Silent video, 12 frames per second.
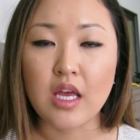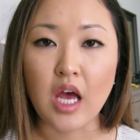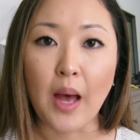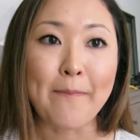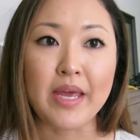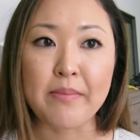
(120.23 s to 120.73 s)

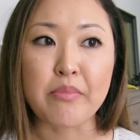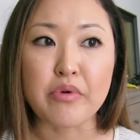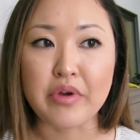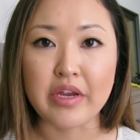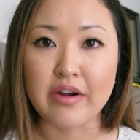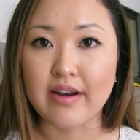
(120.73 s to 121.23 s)
a
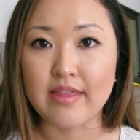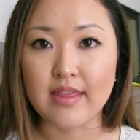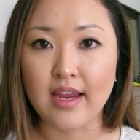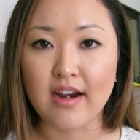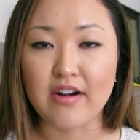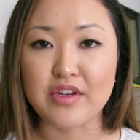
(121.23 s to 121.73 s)
pimple here and
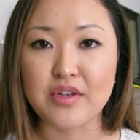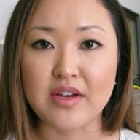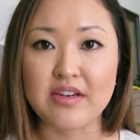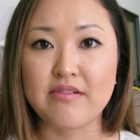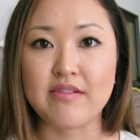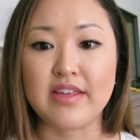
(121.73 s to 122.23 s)
there, so
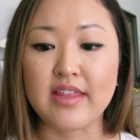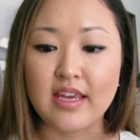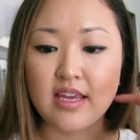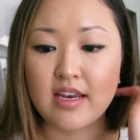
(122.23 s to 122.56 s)
I didn't really think